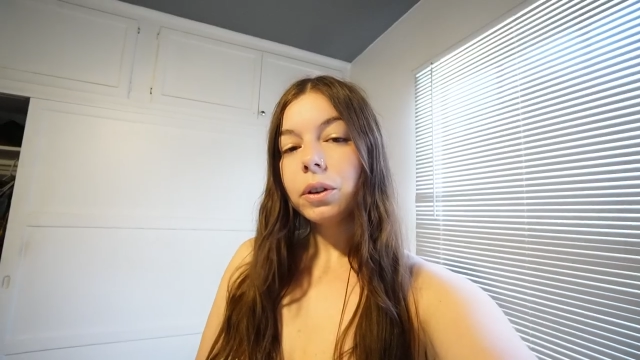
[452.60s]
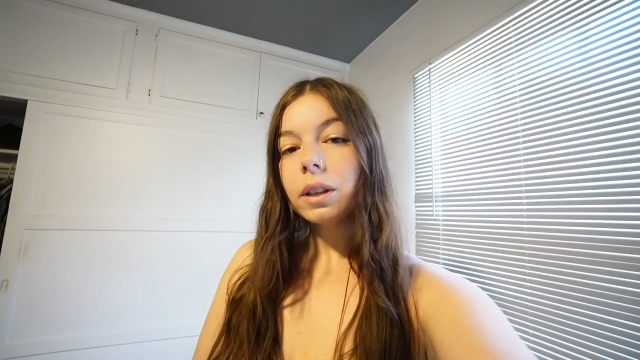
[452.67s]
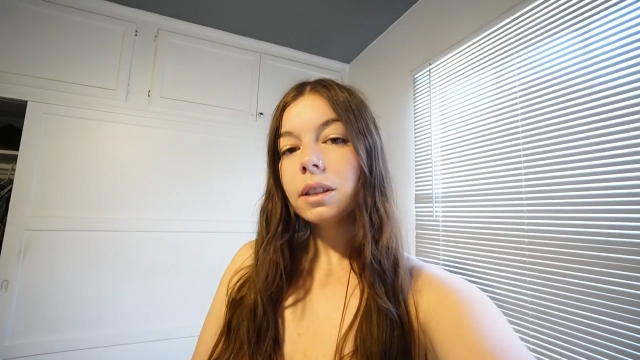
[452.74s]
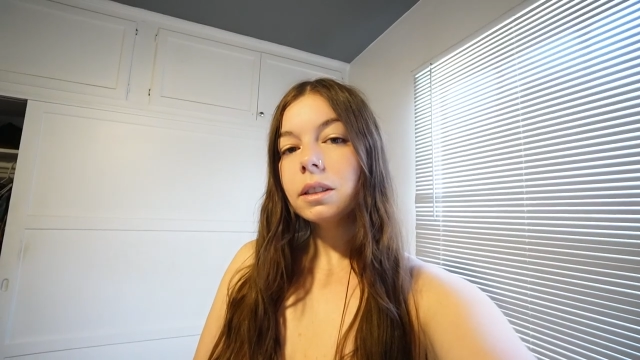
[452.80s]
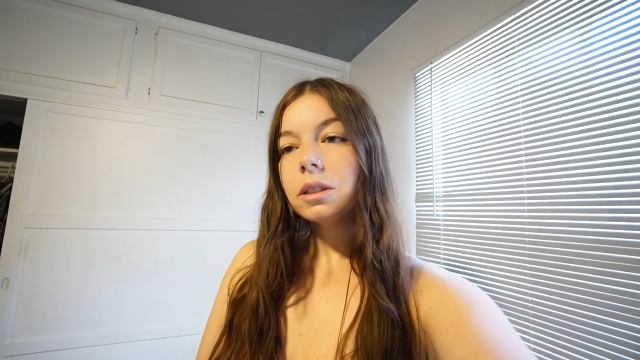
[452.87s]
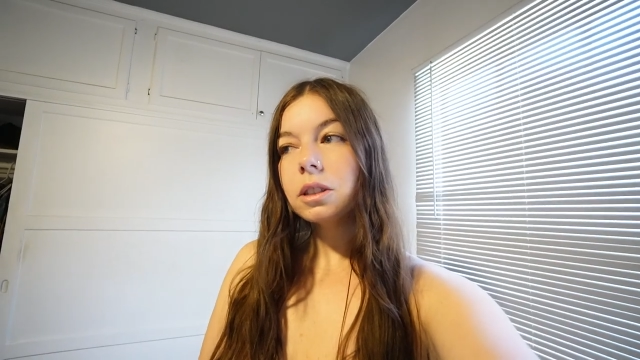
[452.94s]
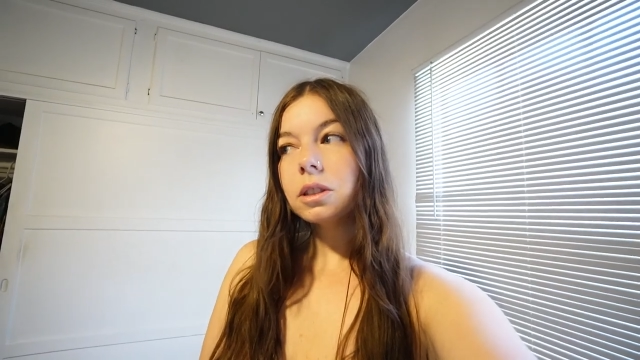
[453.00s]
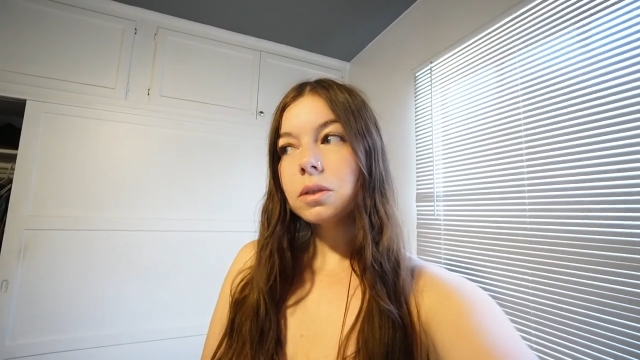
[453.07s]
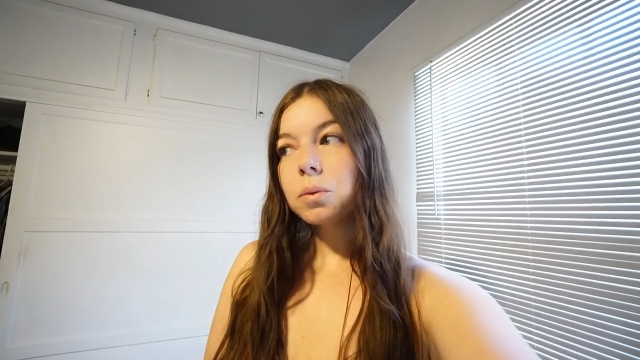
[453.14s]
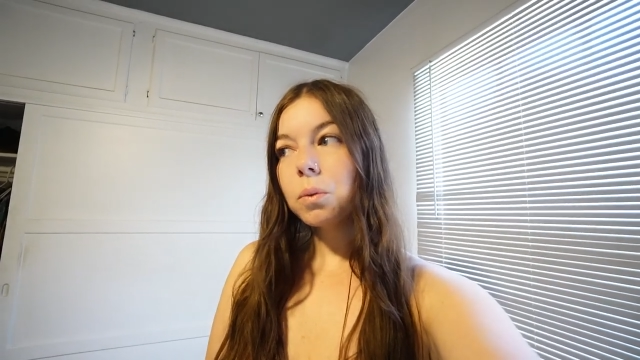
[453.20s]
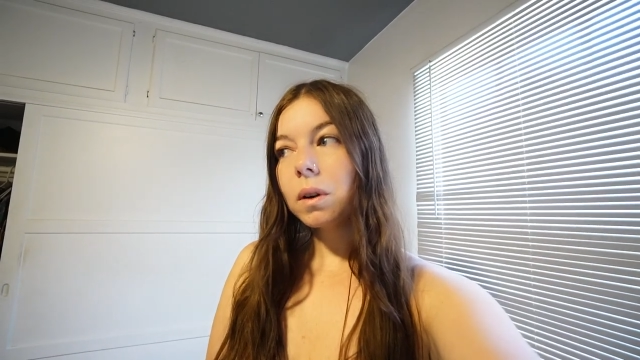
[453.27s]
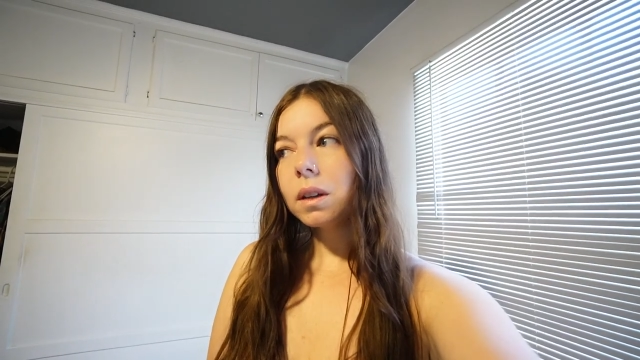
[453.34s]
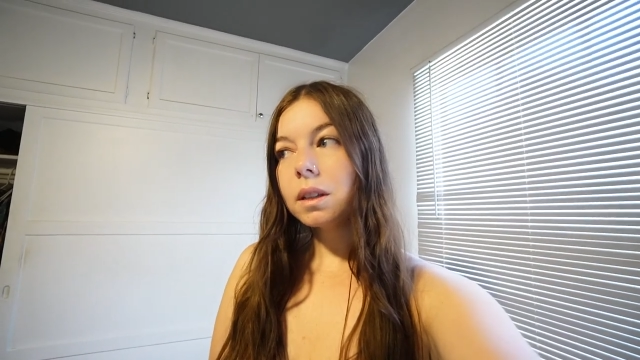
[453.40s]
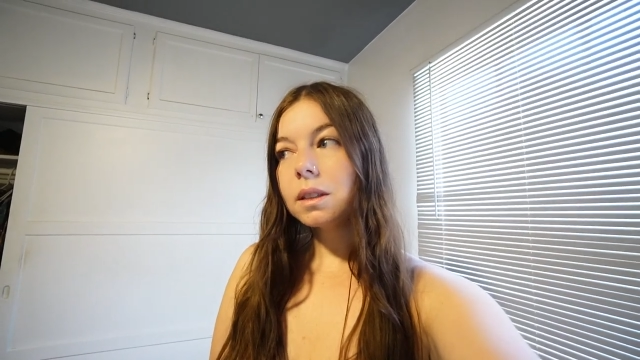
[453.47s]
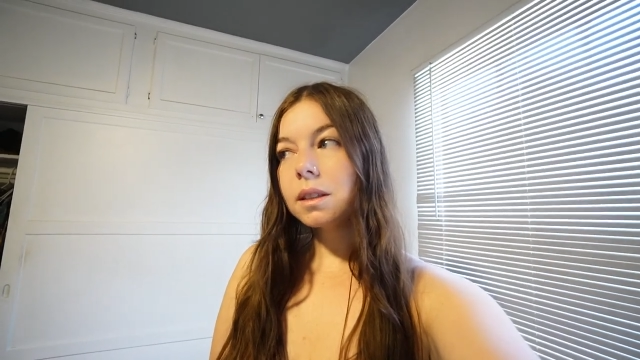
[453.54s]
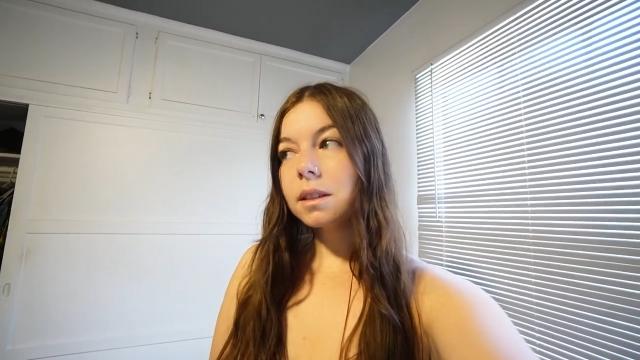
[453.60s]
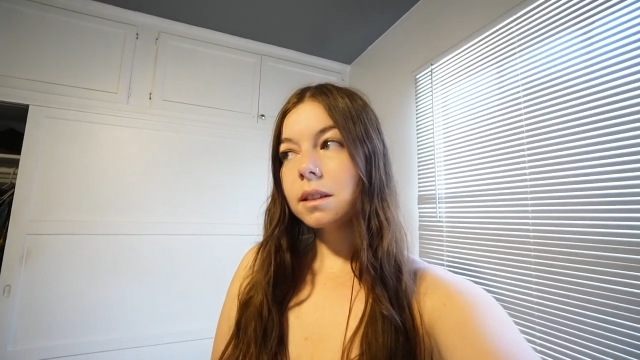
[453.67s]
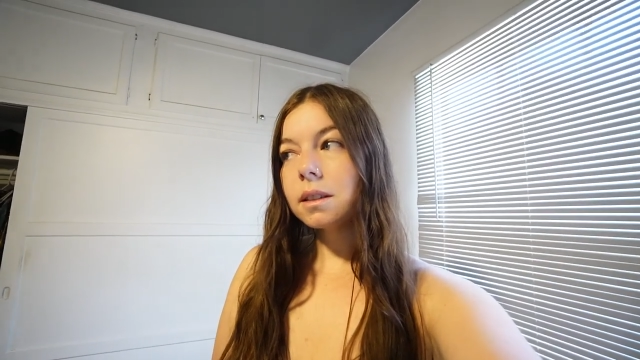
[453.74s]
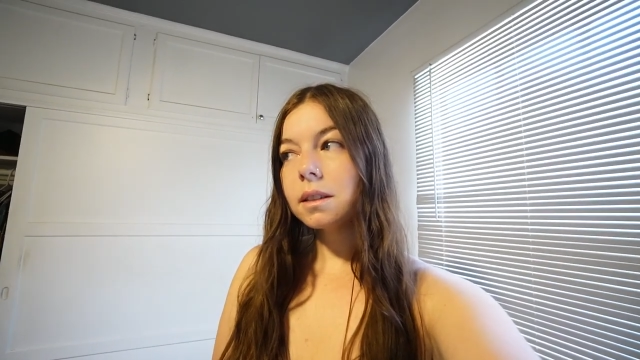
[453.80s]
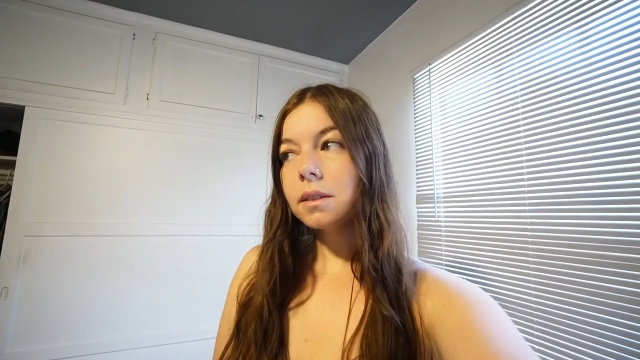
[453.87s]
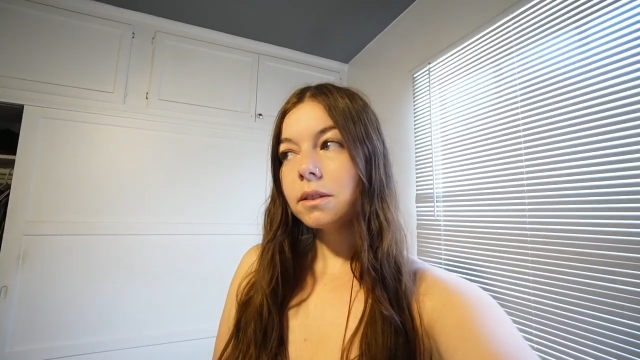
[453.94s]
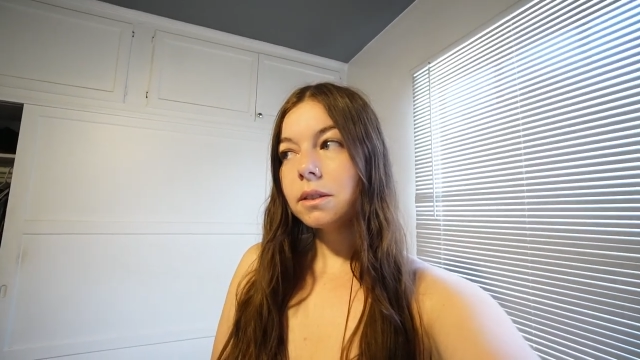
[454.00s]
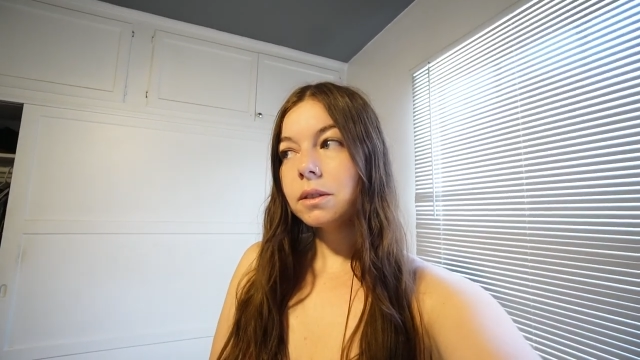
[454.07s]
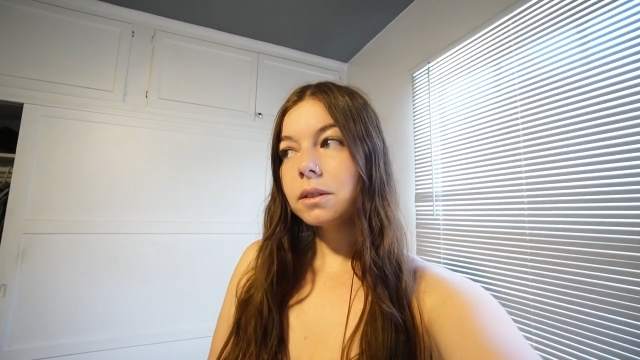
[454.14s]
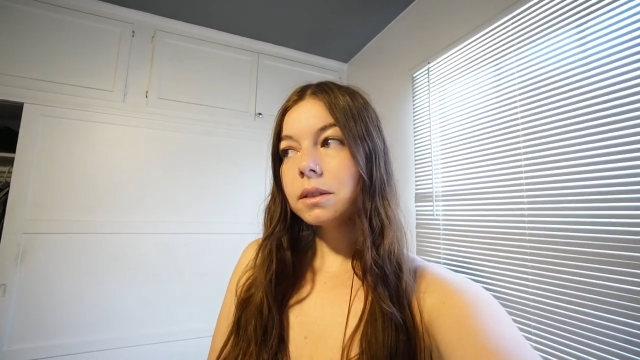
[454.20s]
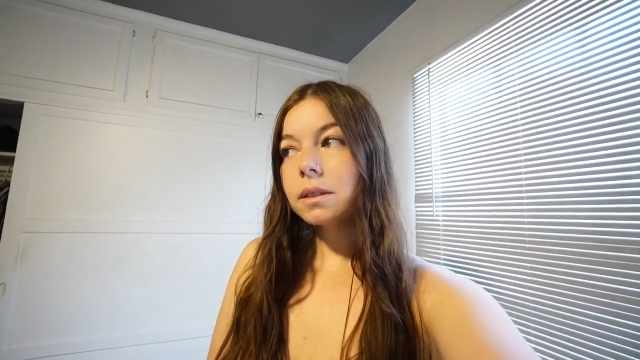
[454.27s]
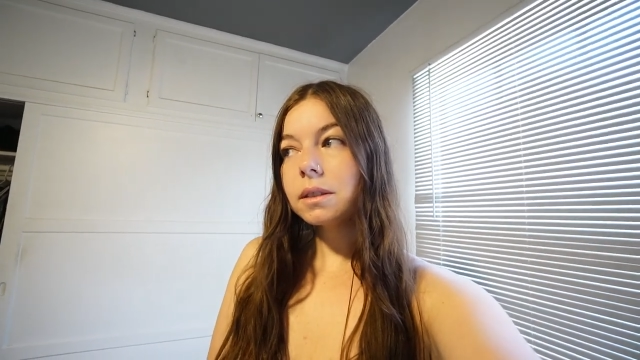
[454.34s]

I really just wanted to